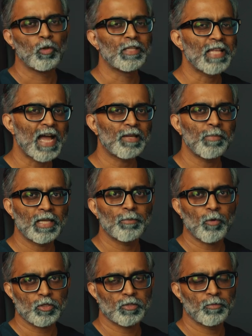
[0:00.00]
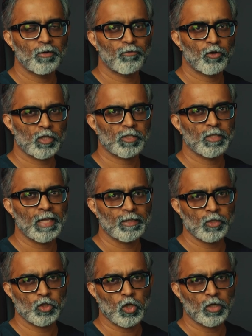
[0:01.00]
Would that make it possible for us to
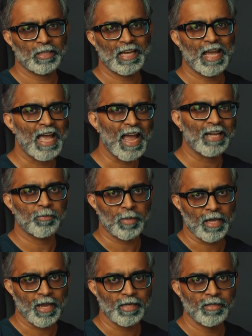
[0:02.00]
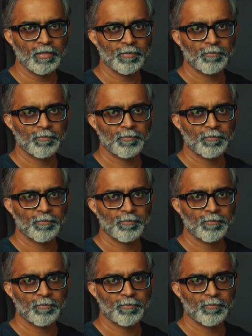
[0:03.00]
get the shot that I had in my head?